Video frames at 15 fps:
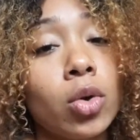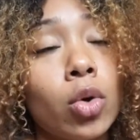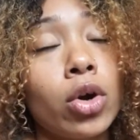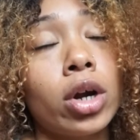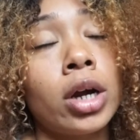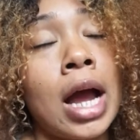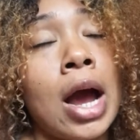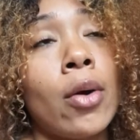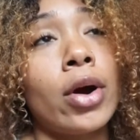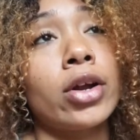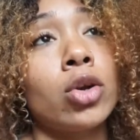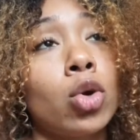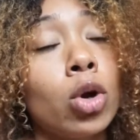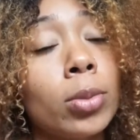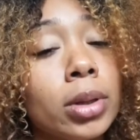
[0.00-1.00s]
or how I
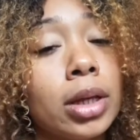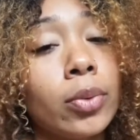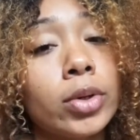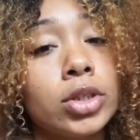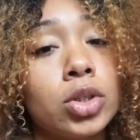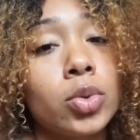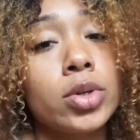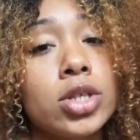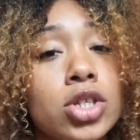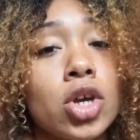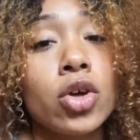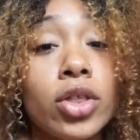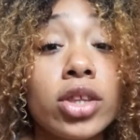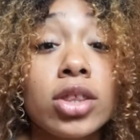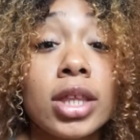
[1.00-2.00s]
normally would do it,
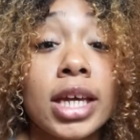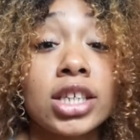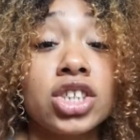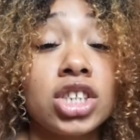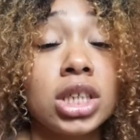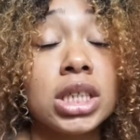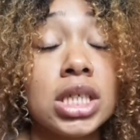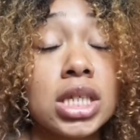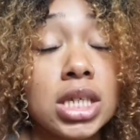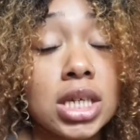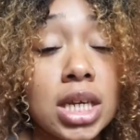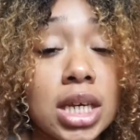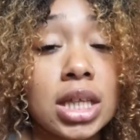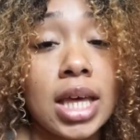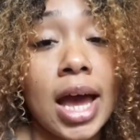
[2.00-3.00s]
so that she can
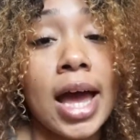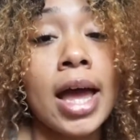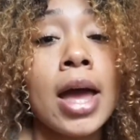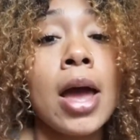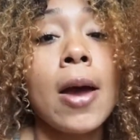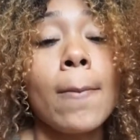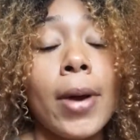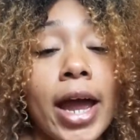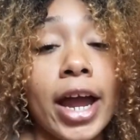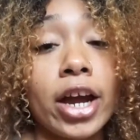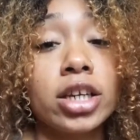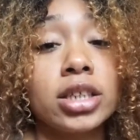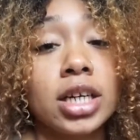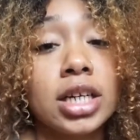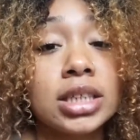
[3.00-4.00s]
see that my
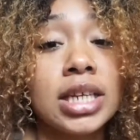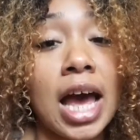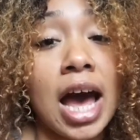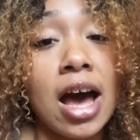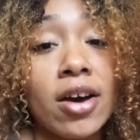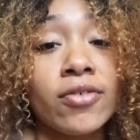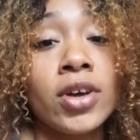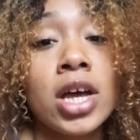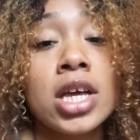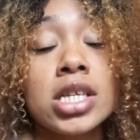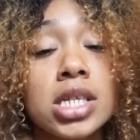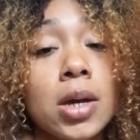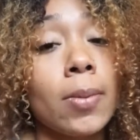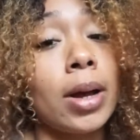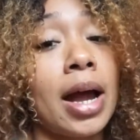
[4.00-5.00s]
hair does have
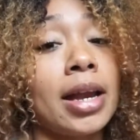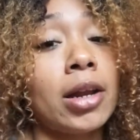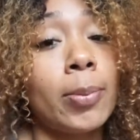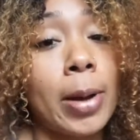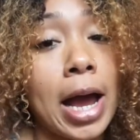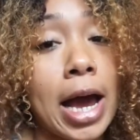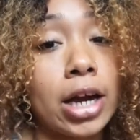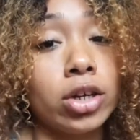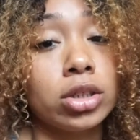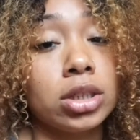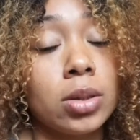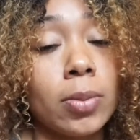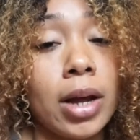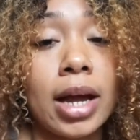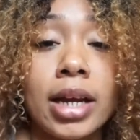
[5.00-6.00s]
some kind of pattern,
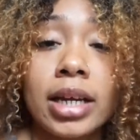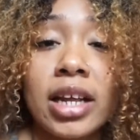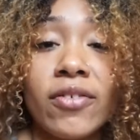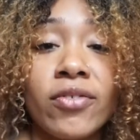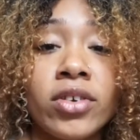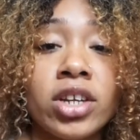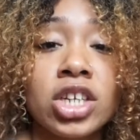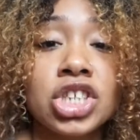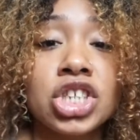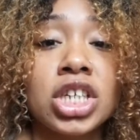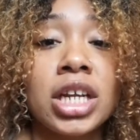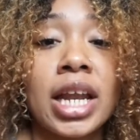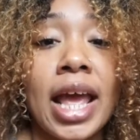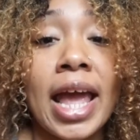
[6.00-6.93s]
some kind of definition.